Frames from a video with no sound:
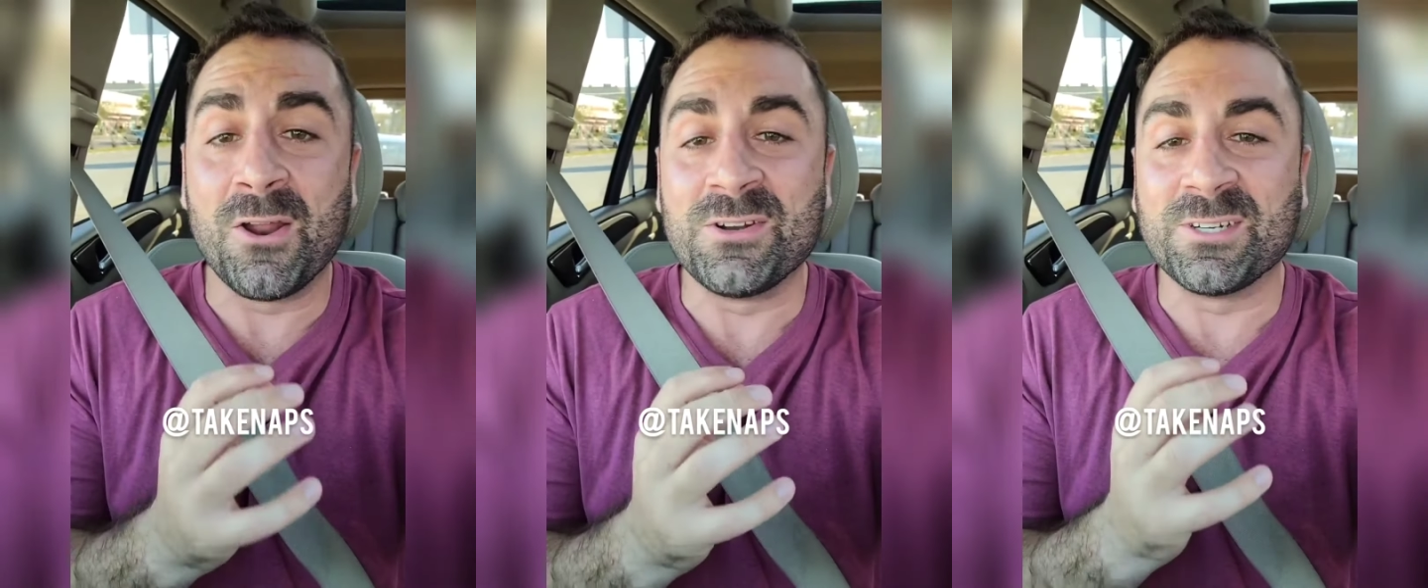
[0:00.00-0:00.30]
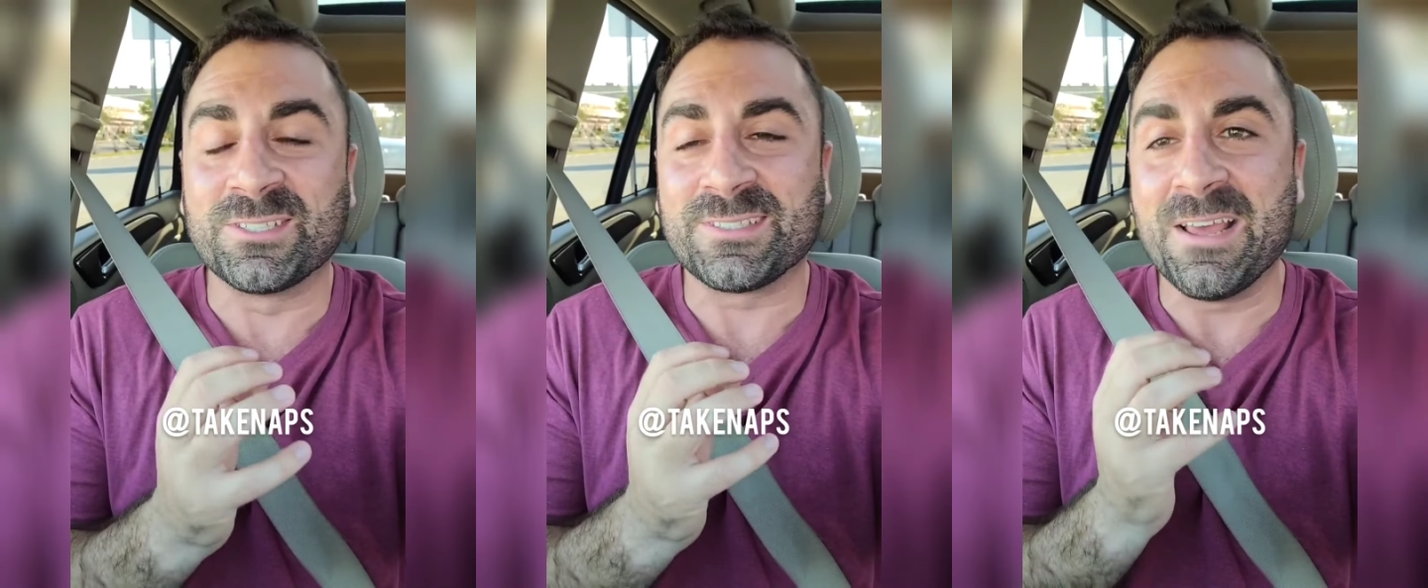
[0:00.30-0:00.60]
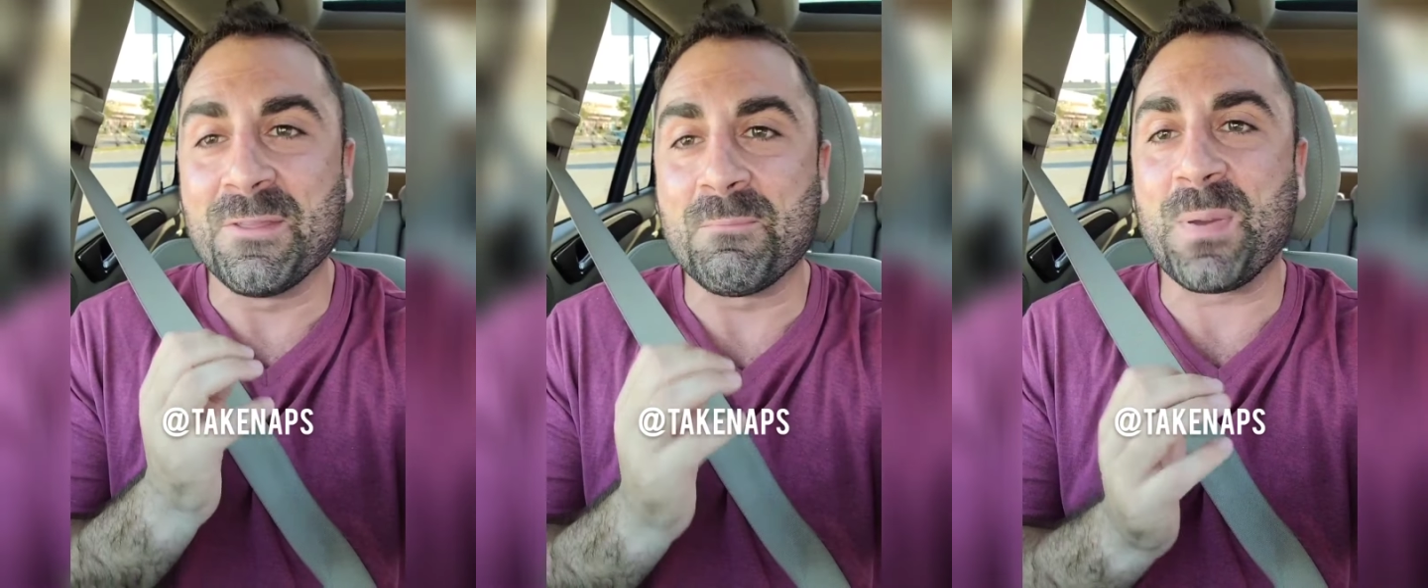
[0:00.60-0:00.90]

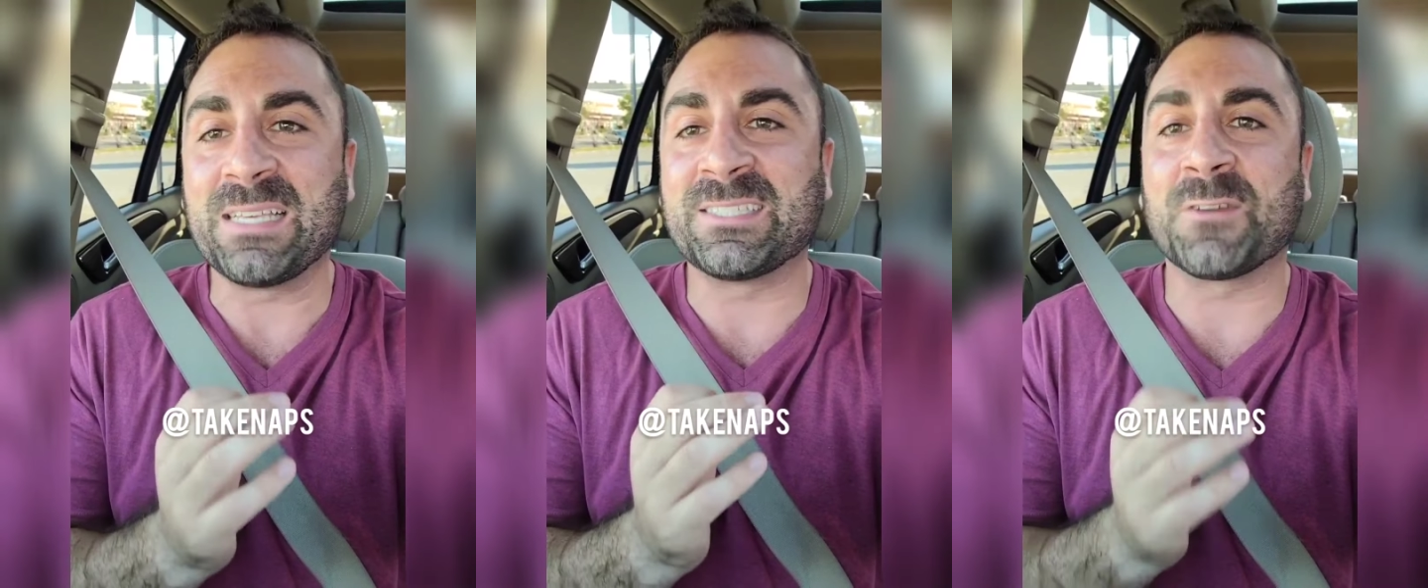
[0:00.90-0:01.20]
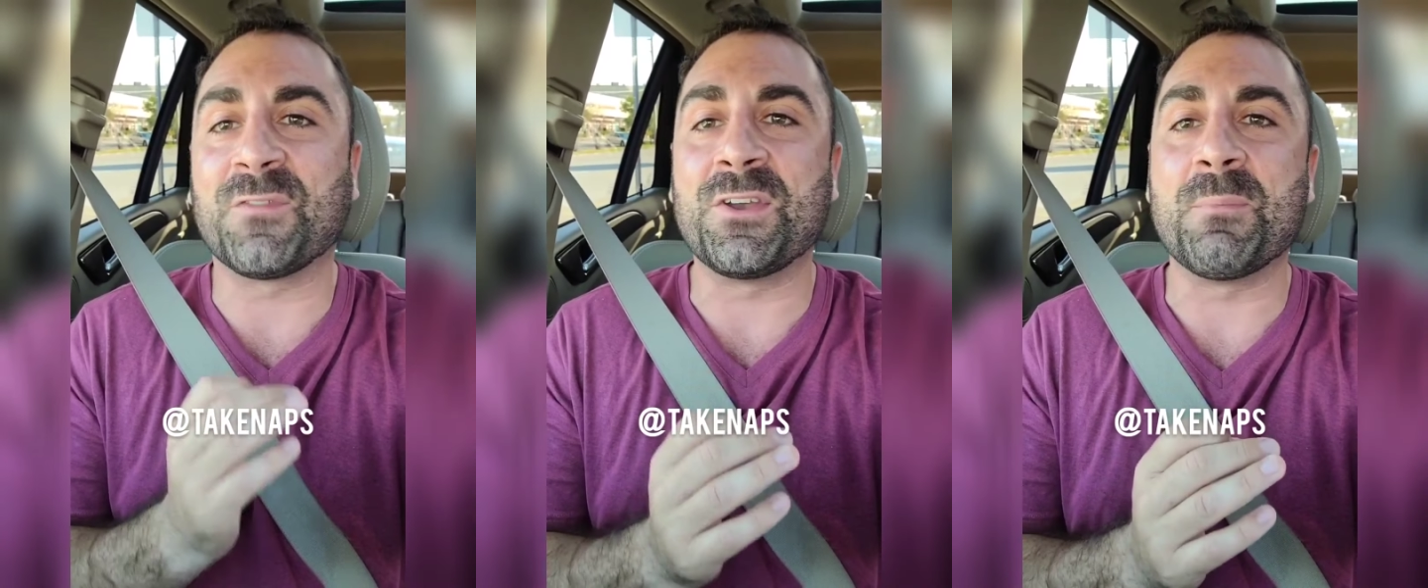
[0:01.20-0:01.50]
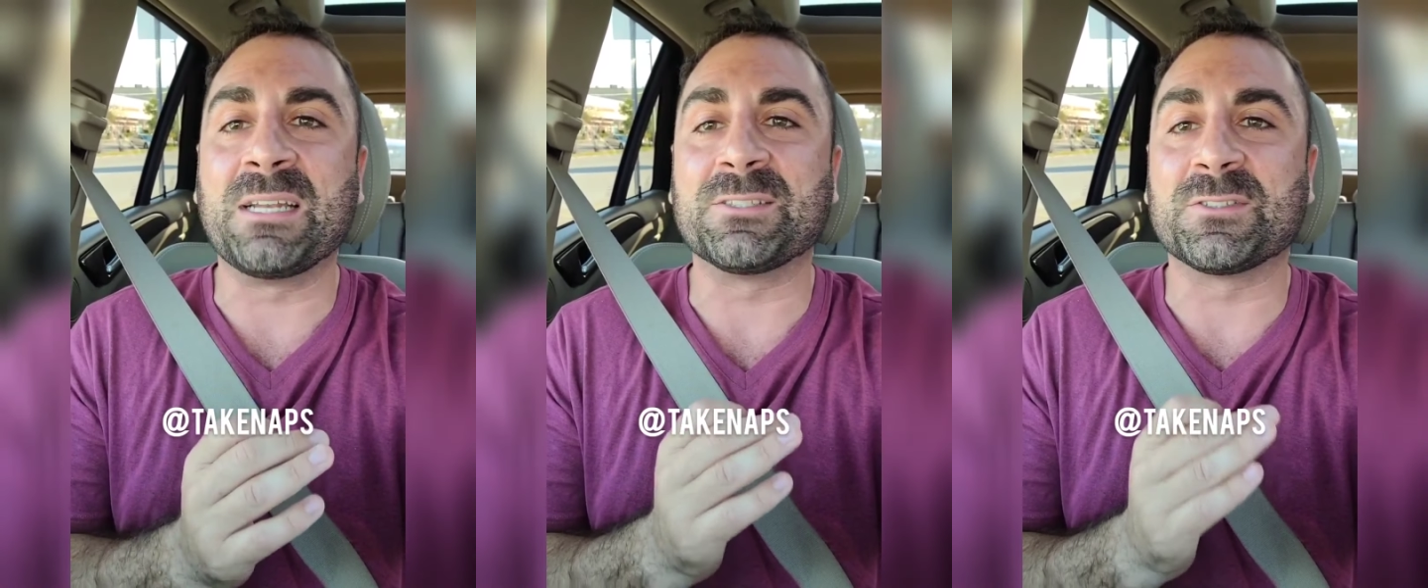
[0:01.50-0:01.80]
understand the basic
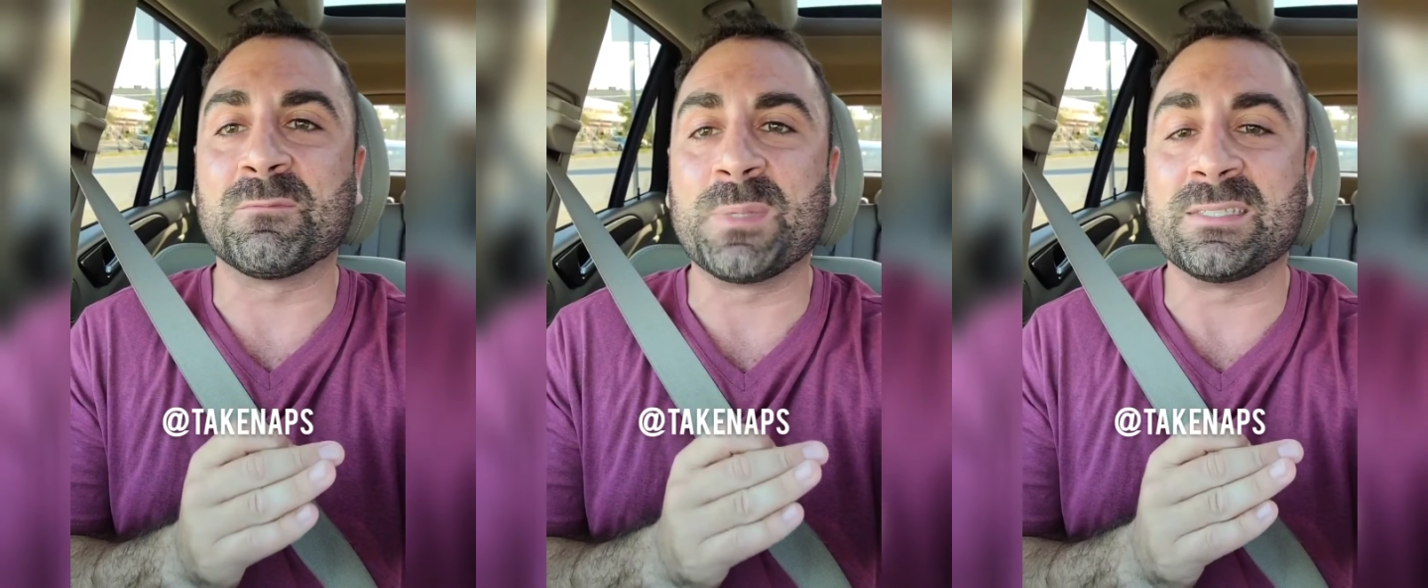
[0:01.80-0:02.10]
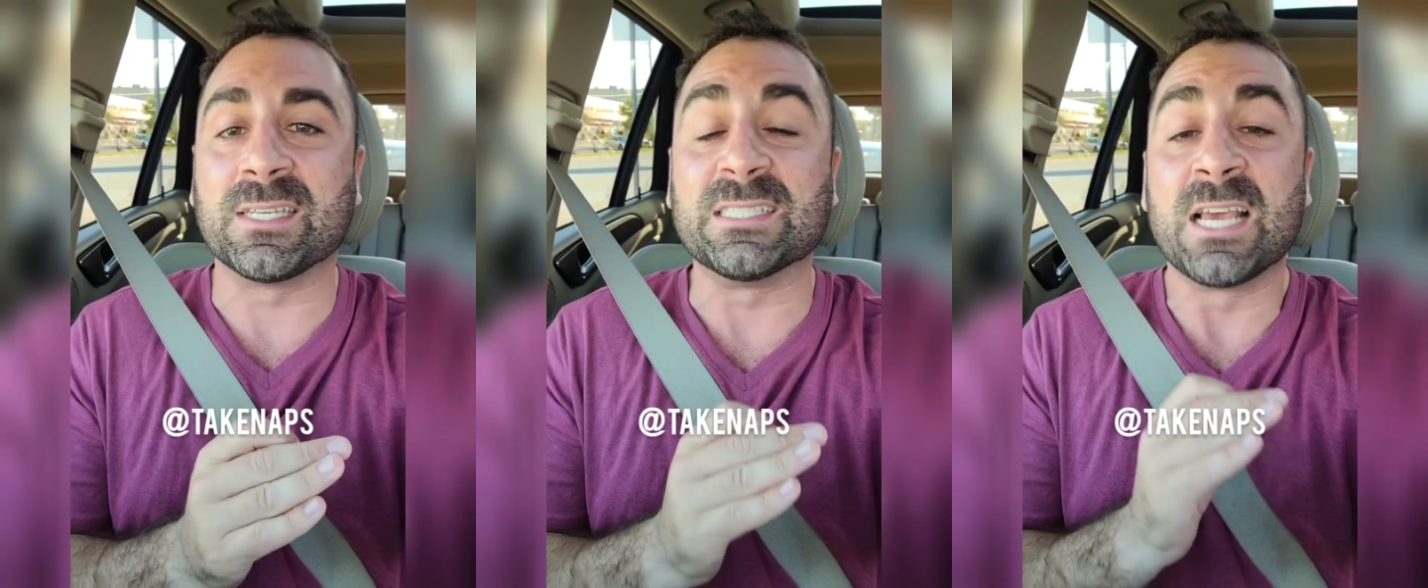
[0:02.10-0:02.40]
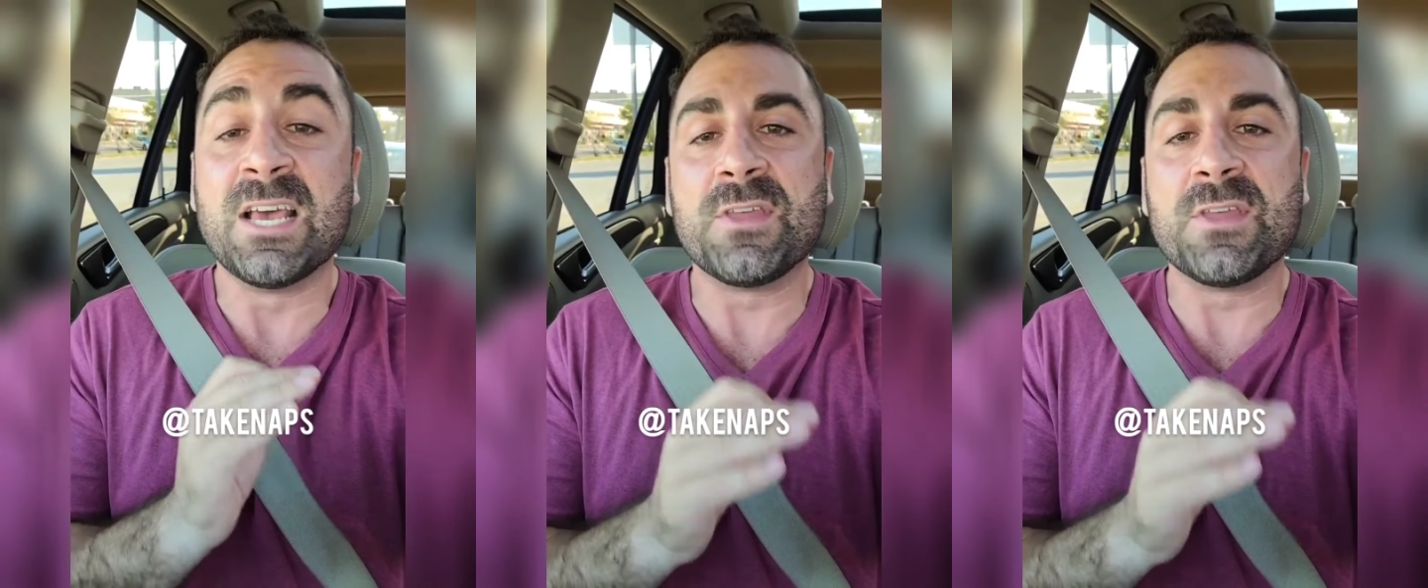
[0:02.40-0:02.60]
fundamentals of business,